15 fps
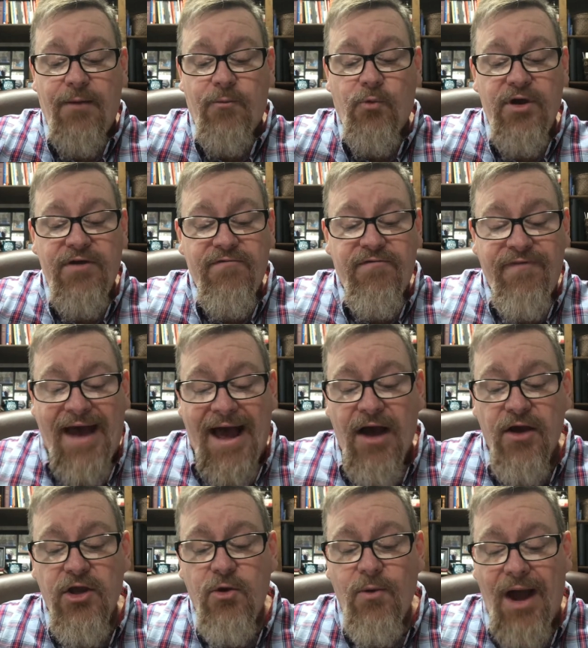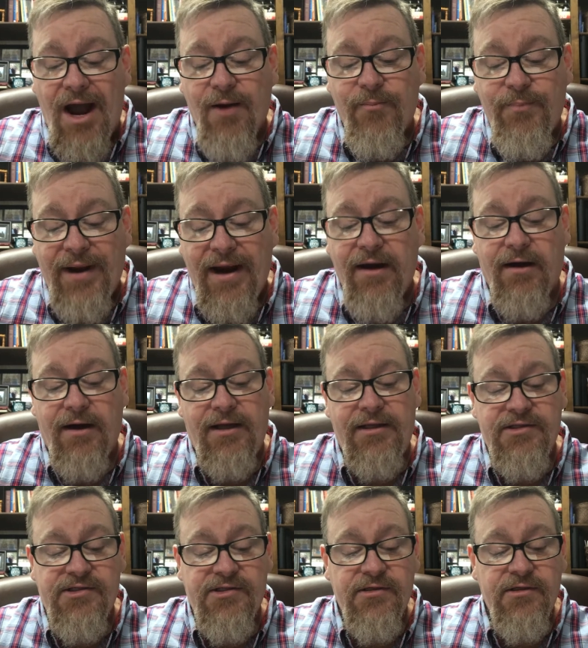We value our
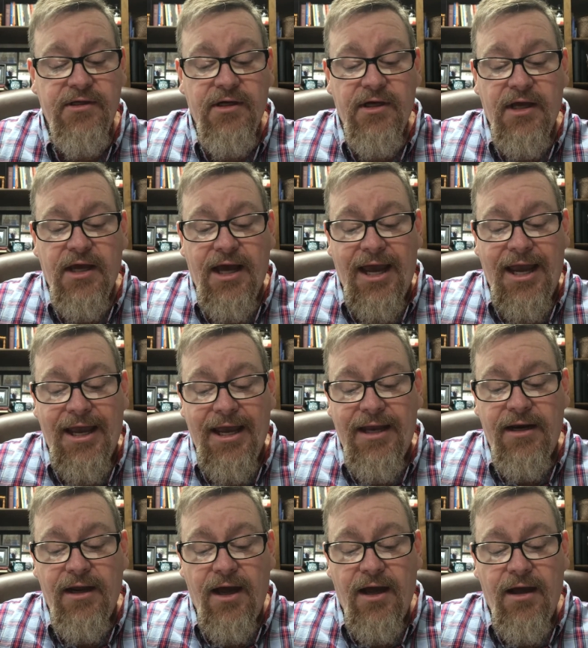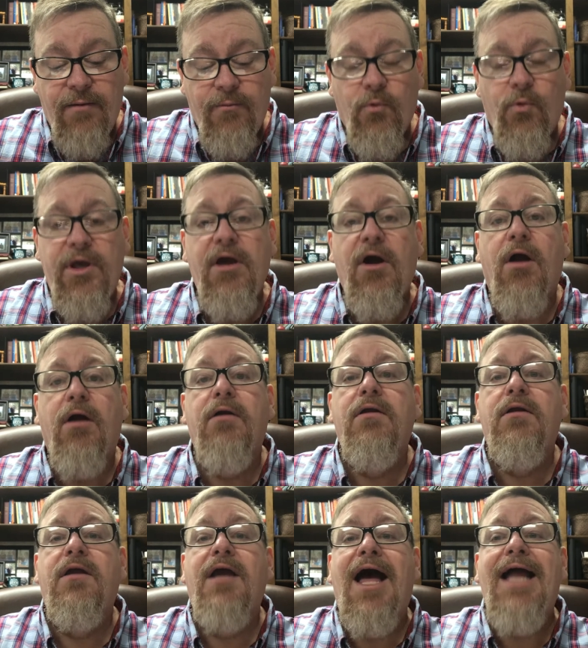parents, and
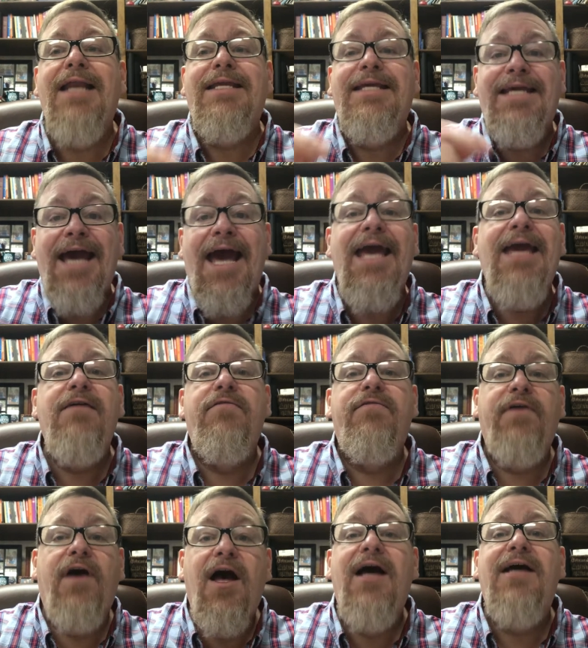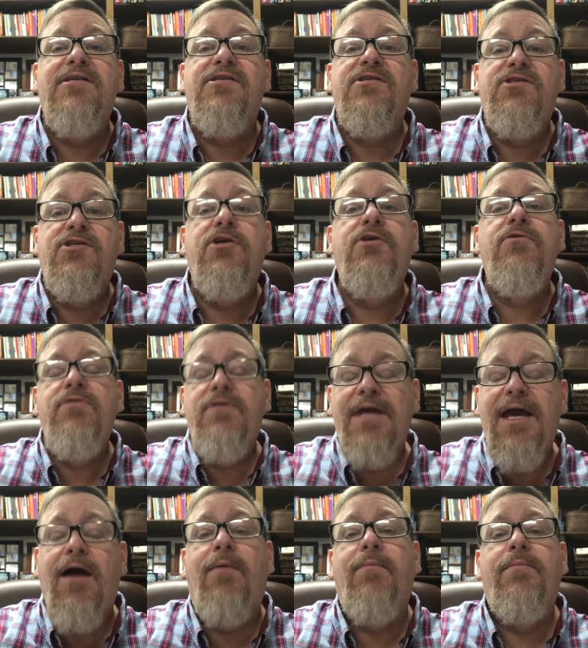God gave us to
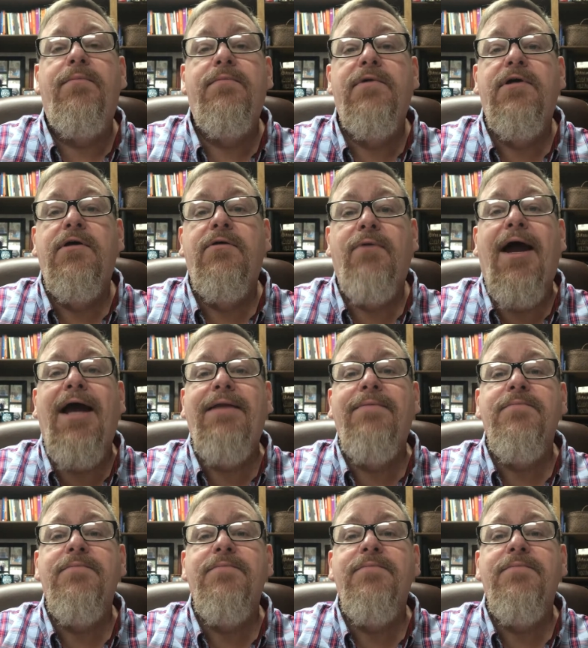them, right?